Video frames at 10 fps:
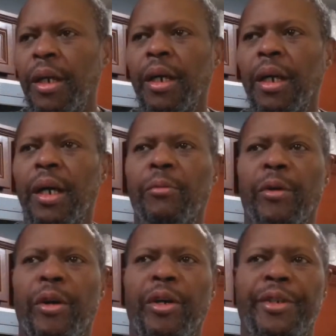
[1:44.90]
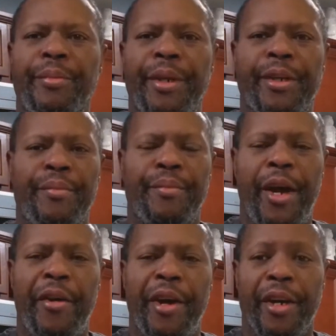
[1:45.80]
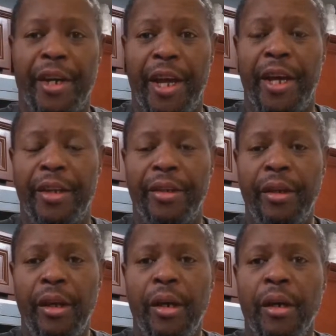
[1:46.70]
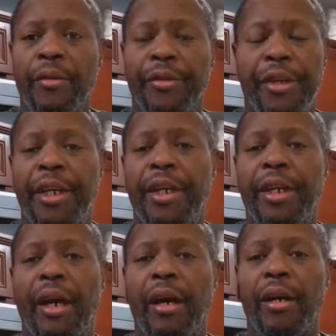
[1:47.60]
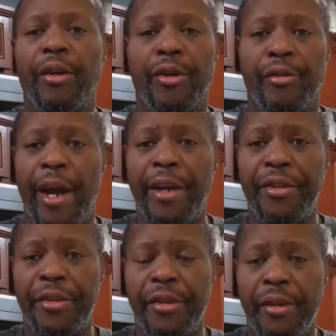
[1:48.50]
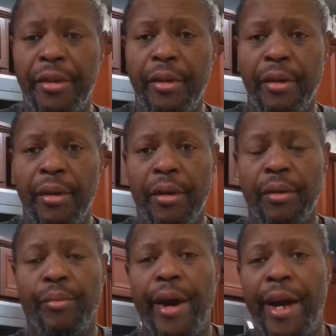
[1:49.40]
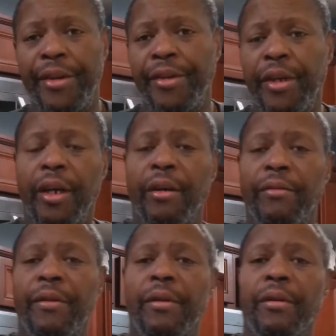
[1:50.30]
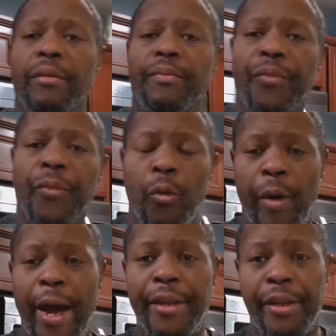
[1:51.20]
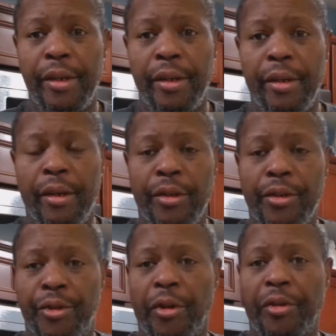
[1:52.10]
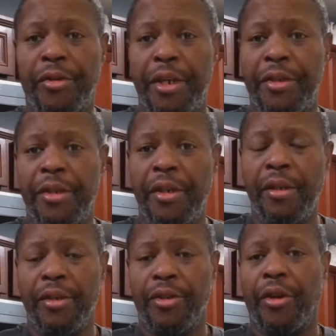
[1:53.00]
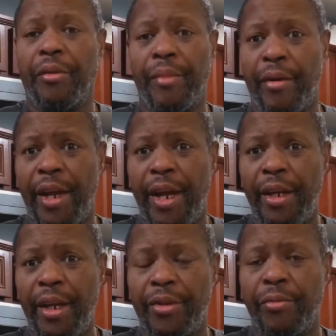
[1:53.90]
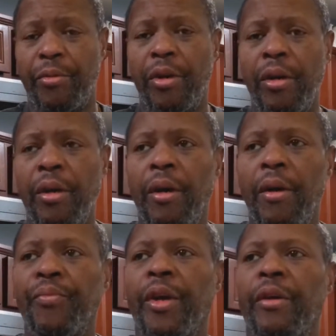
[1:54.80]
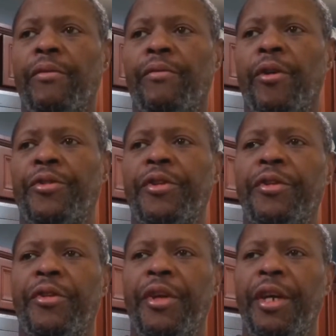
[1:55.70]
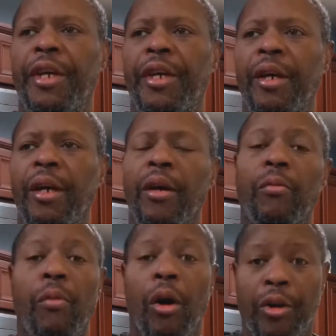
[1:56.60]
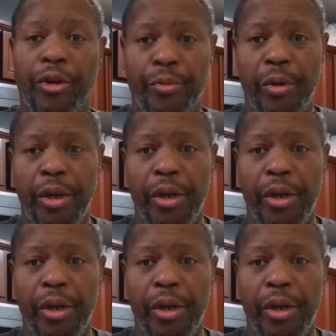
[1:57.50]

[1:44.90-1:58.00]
We're going to be comparing, again, the Grace brand of wet jerk seasoning, a jerk marinade, as it were, versus the Walkerswood